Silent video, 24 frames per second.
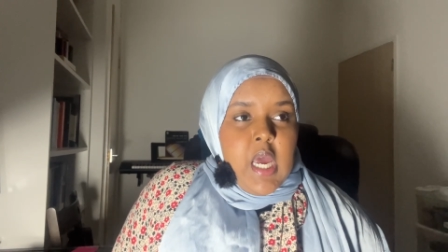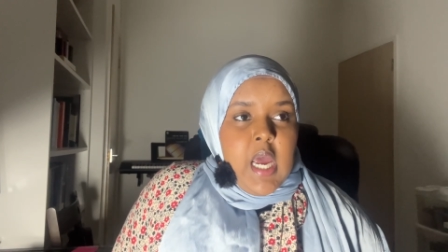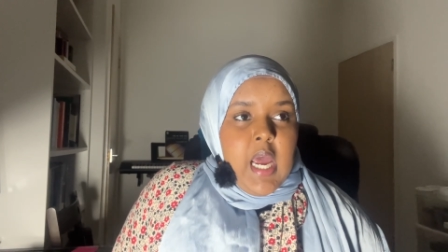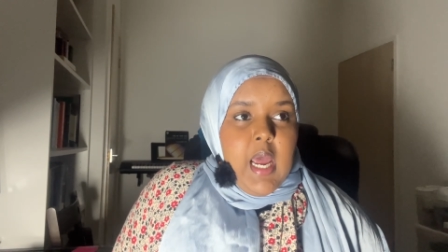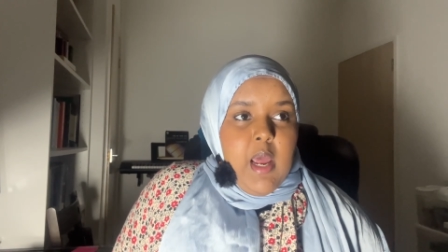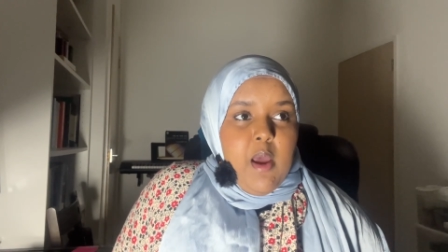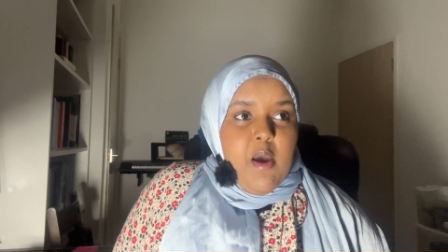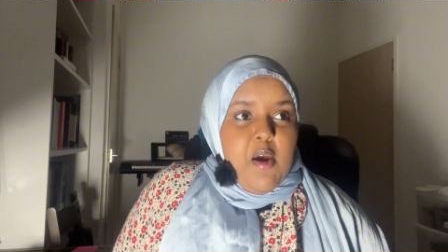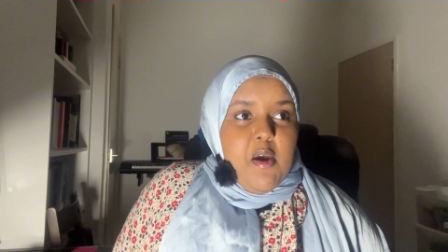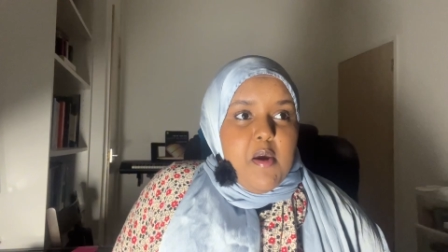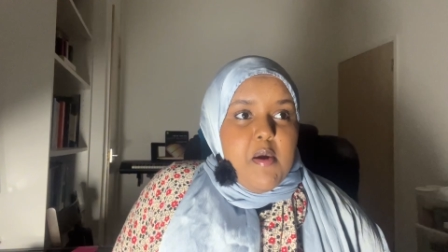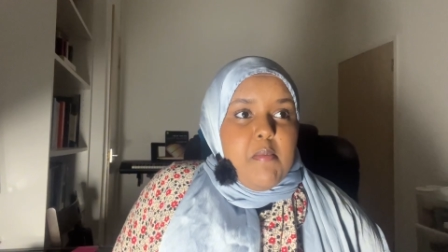
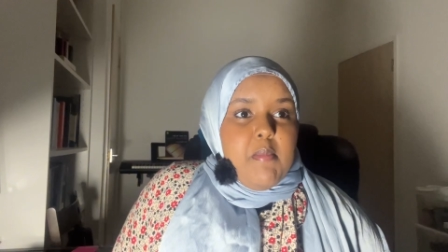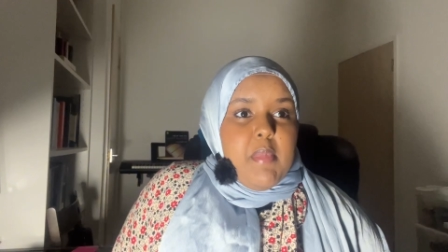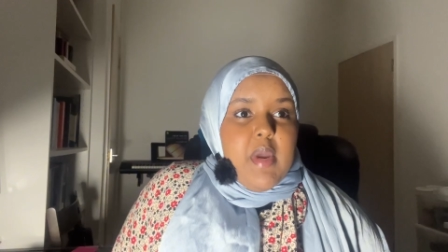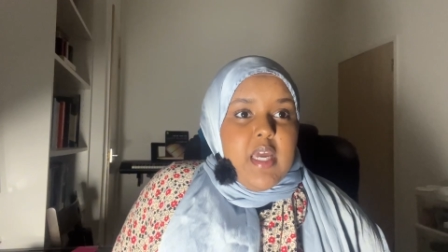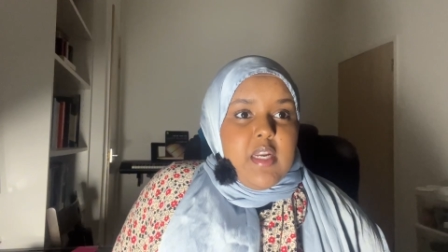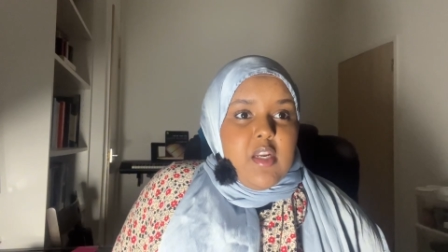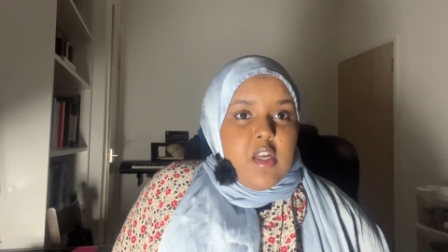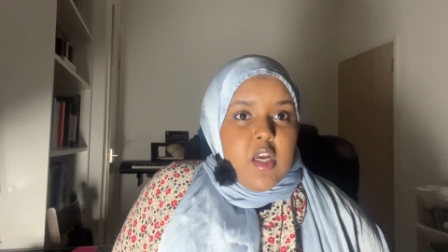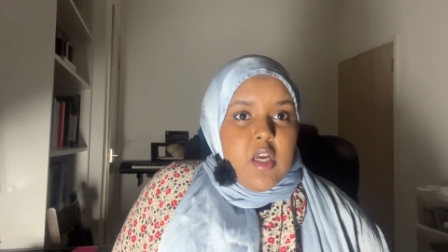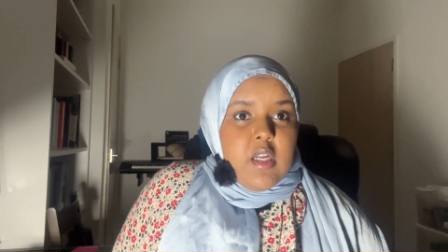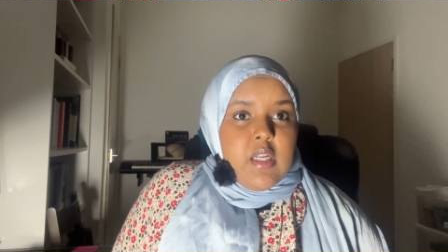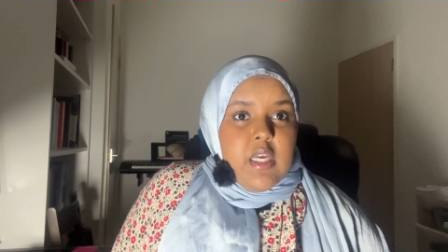and
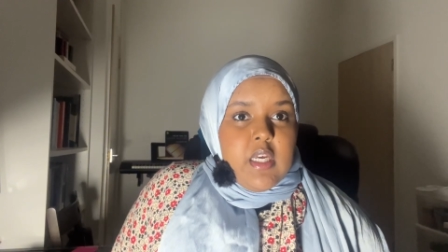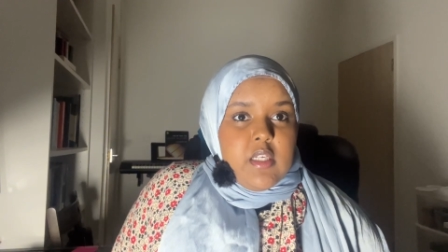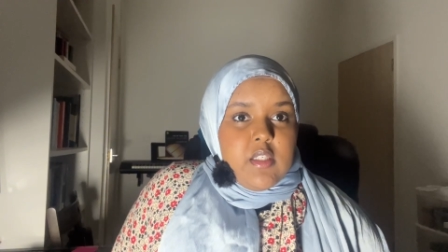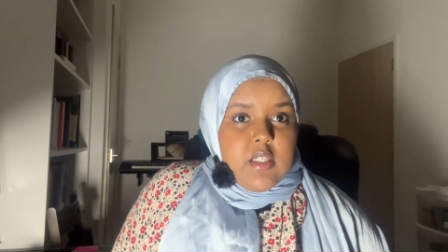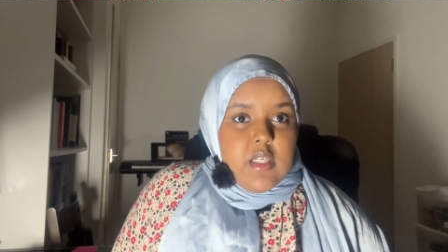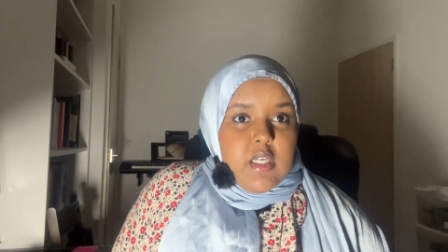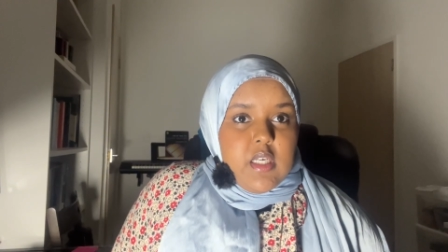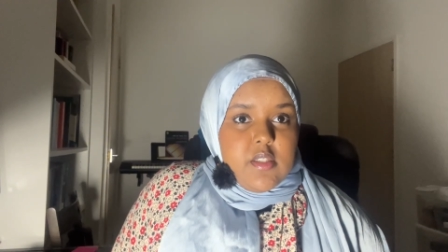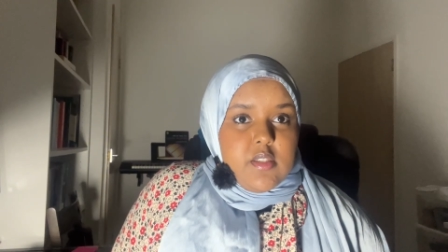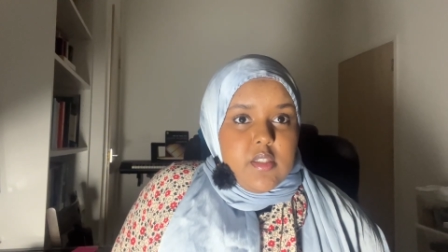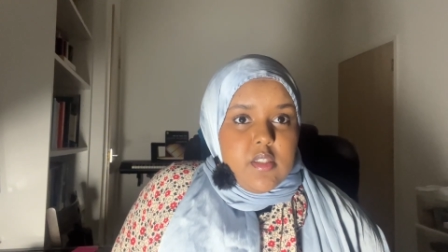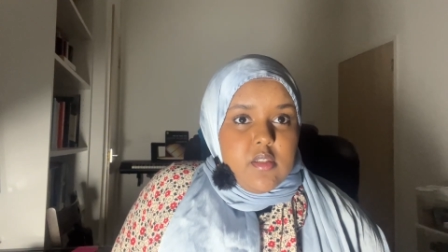early
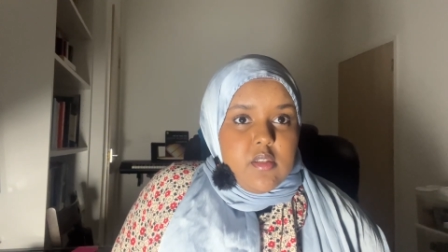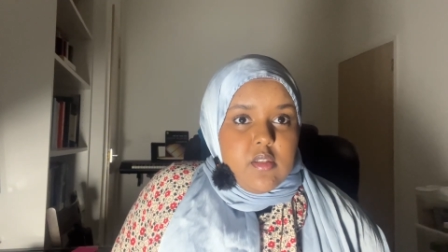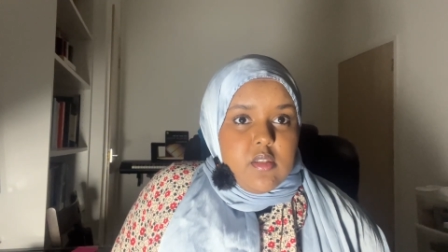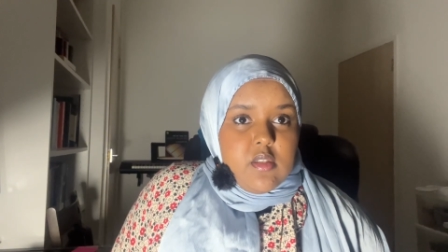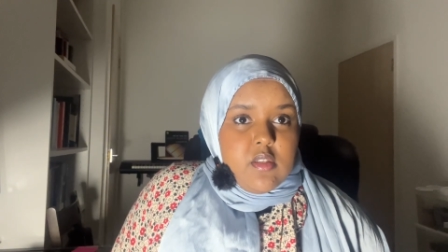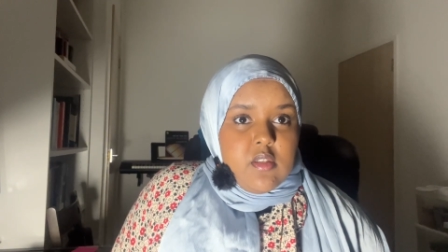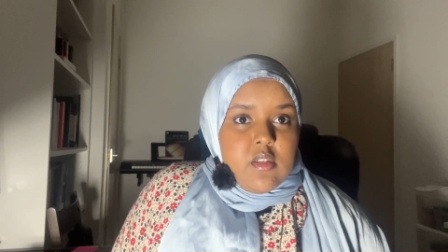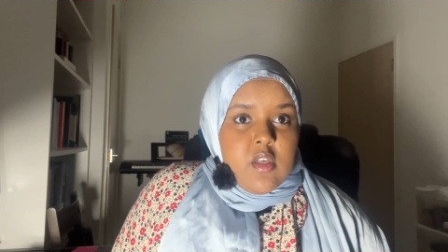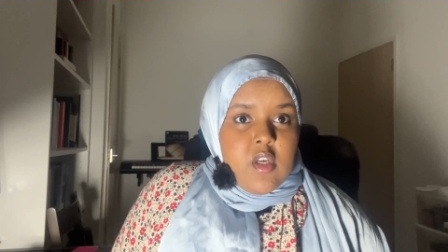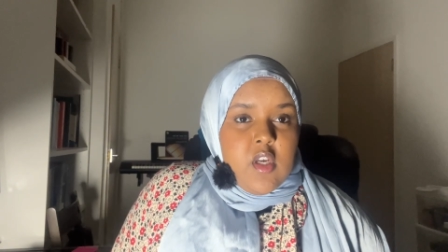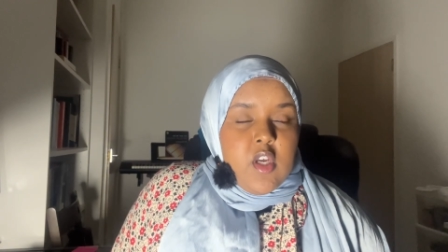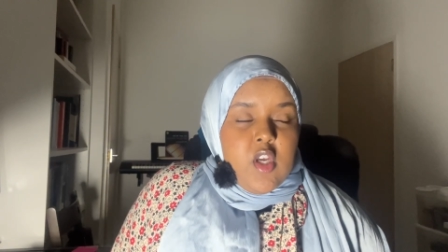adolescence
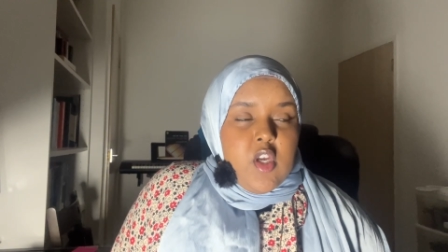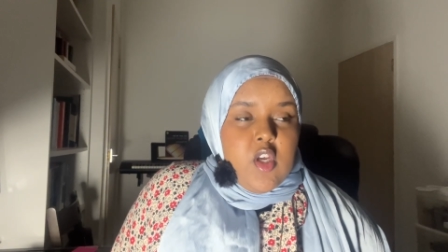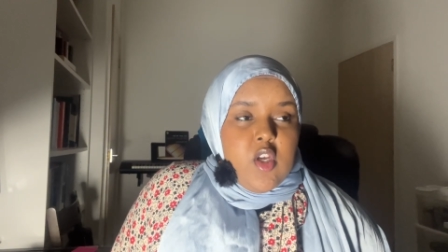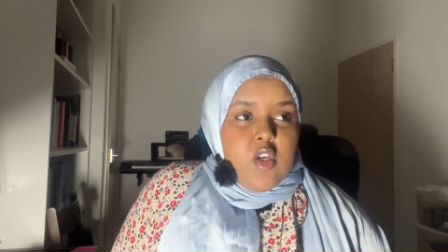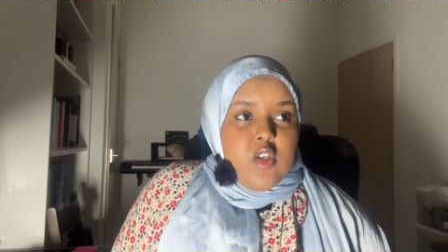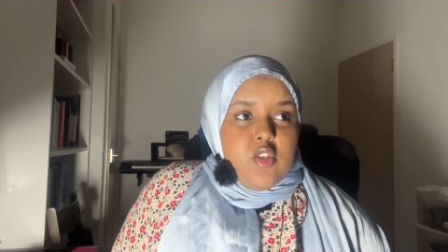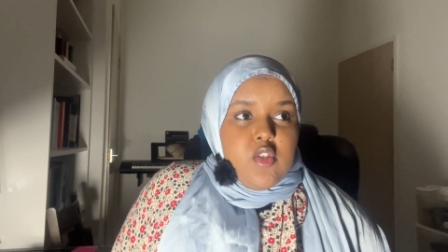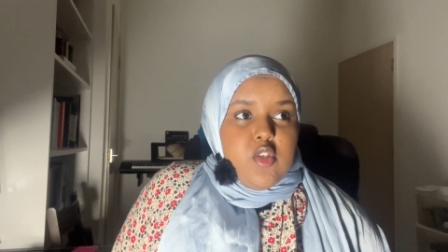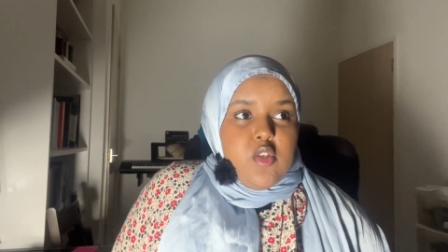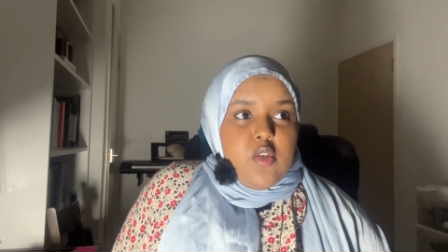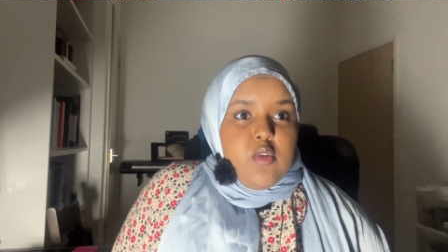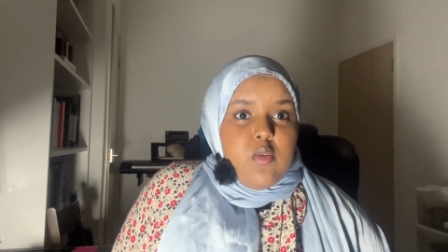
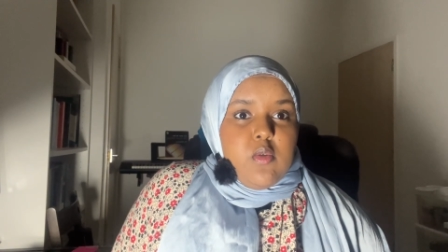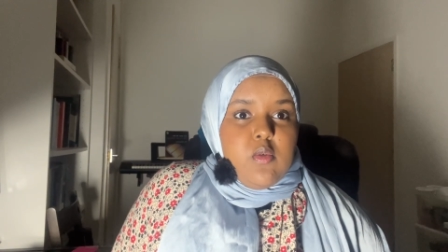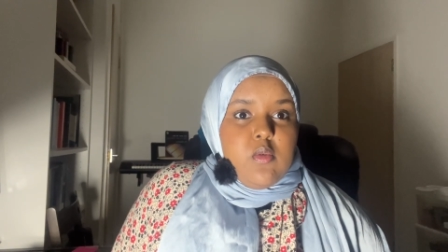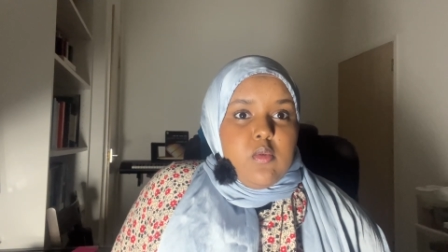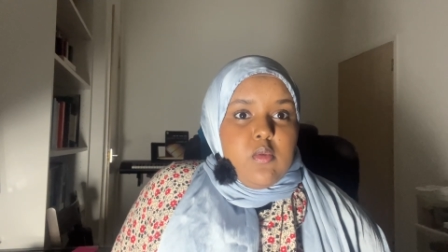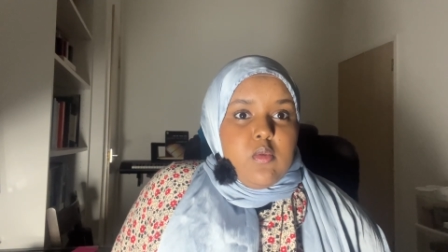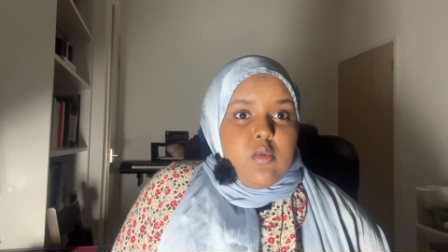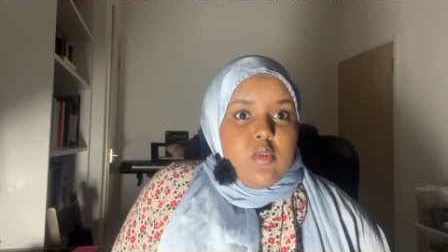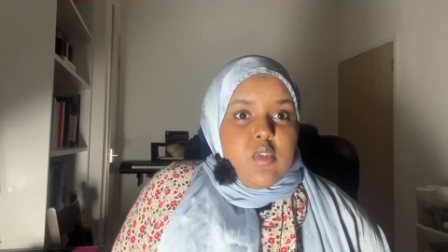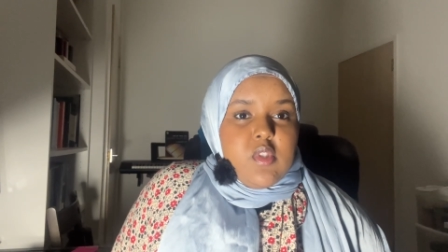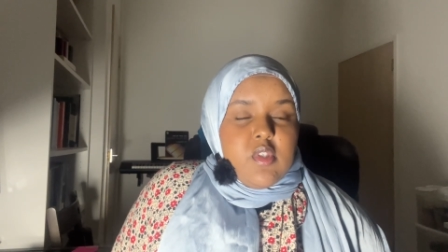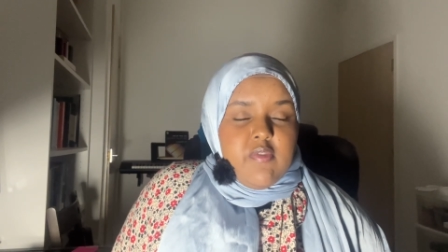to
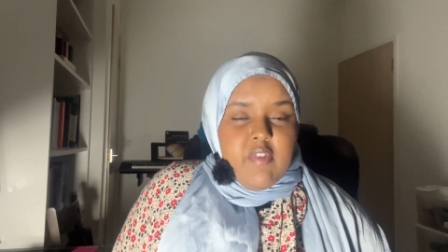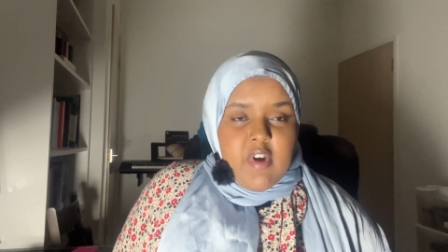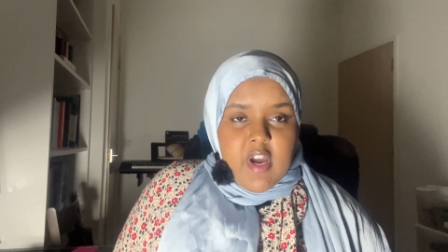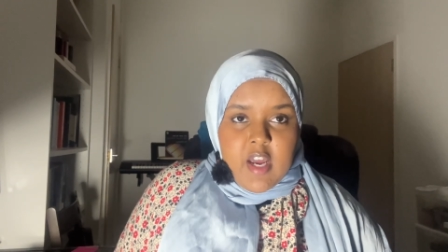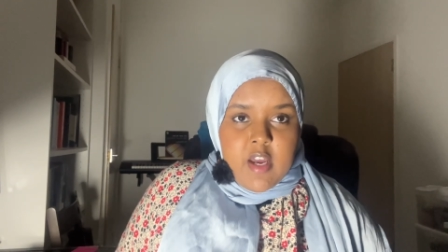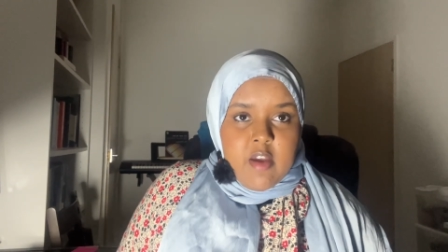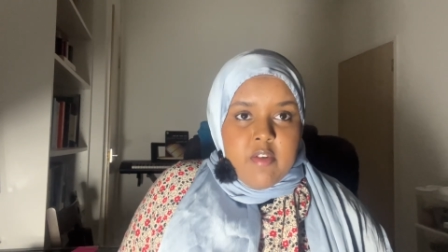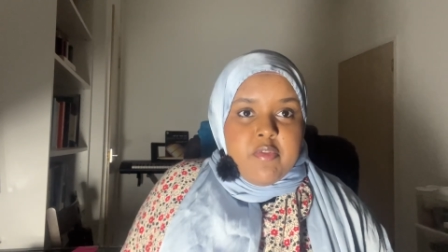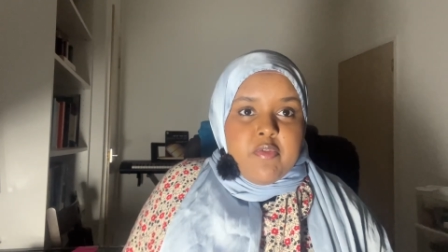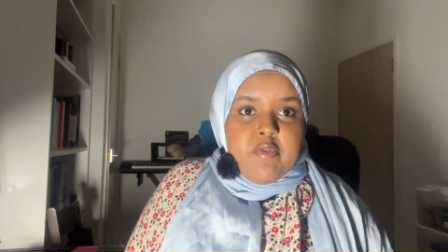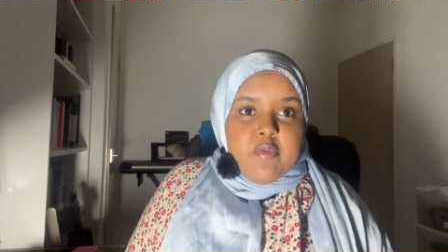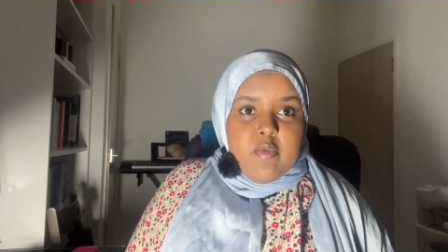
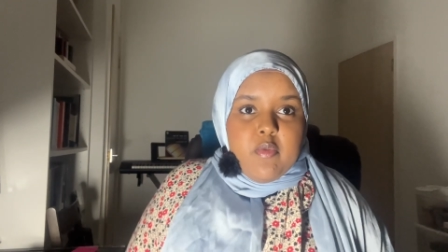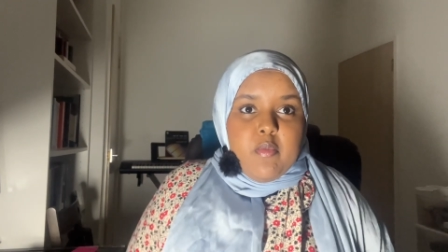survive